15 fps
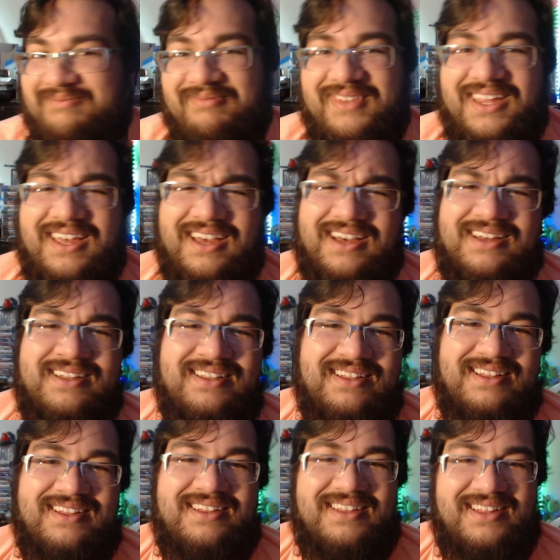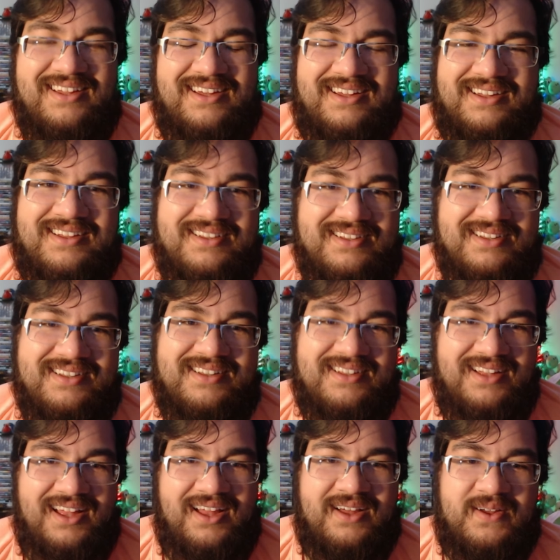Yeah, yeah.
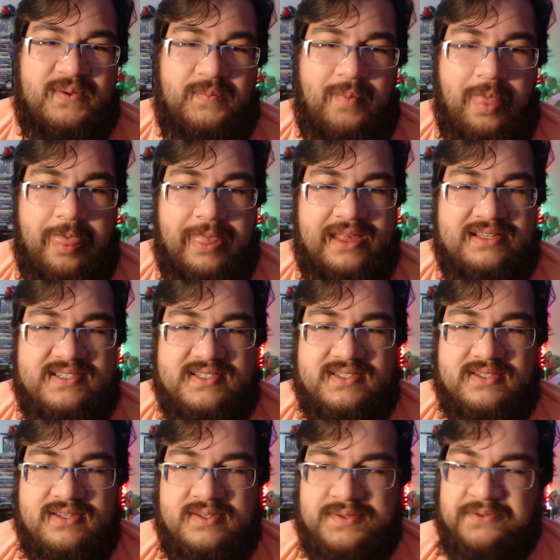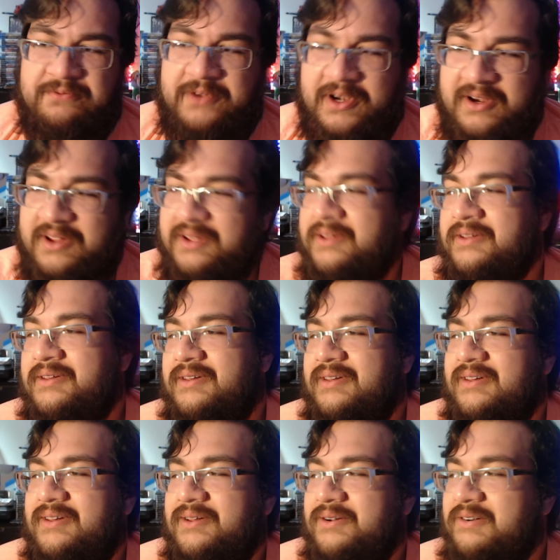This is a very
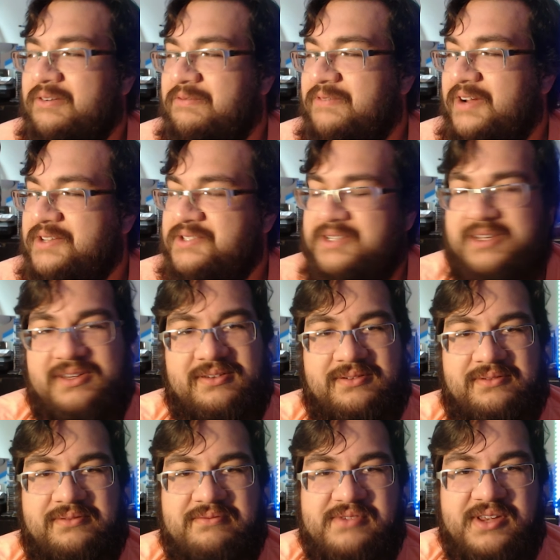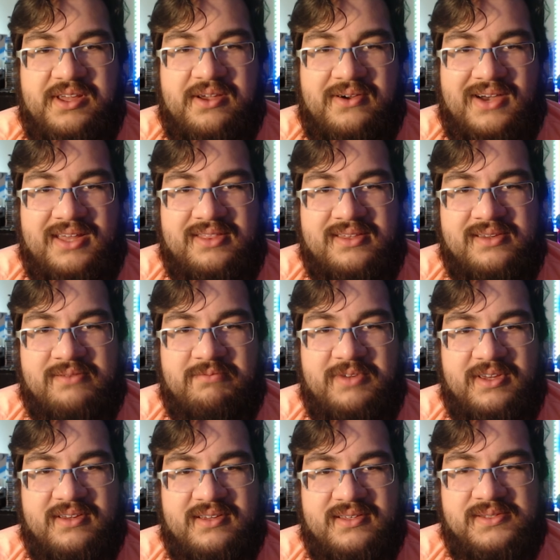refreshing video, I think,
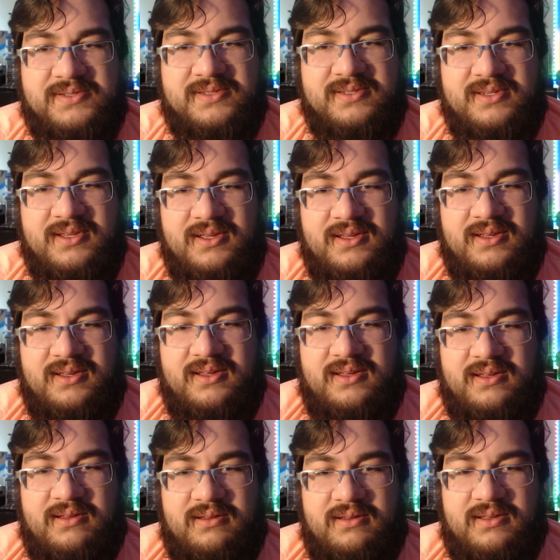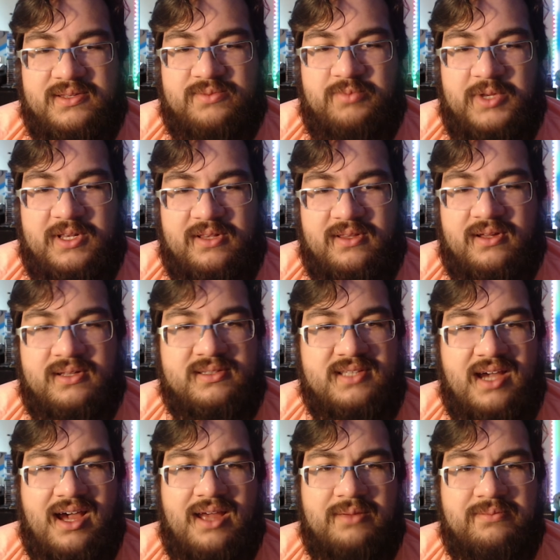because it's been a long
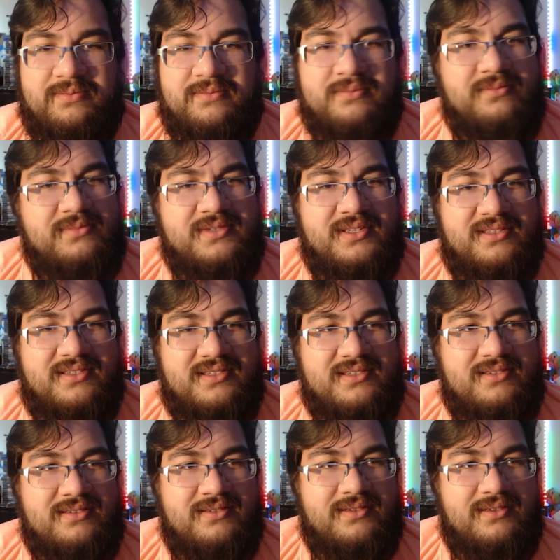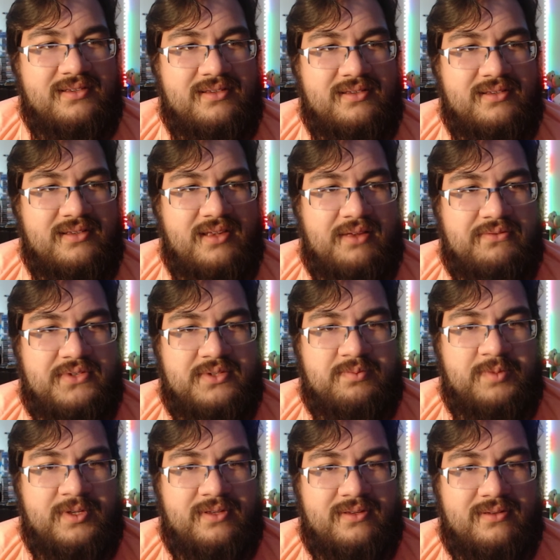time since I've just
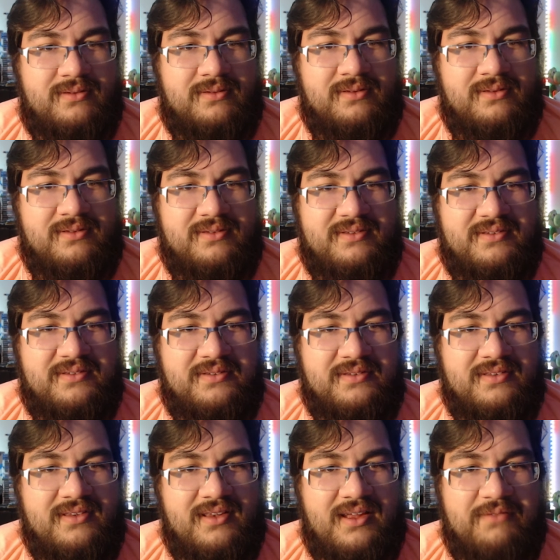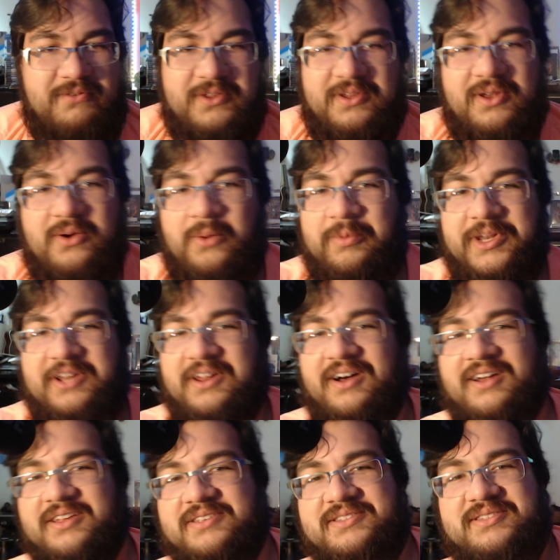been, I feel like, open and
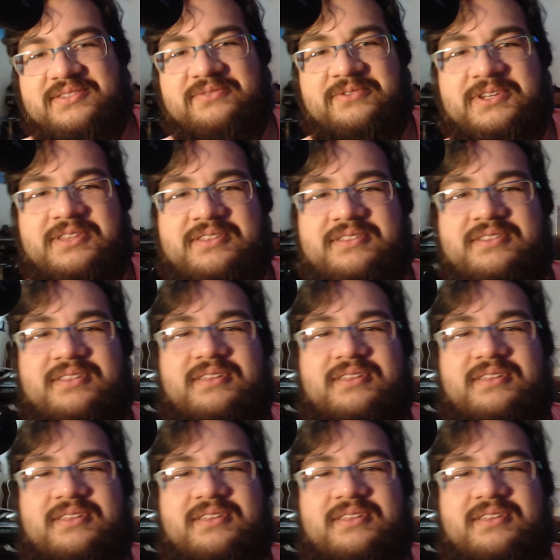honest with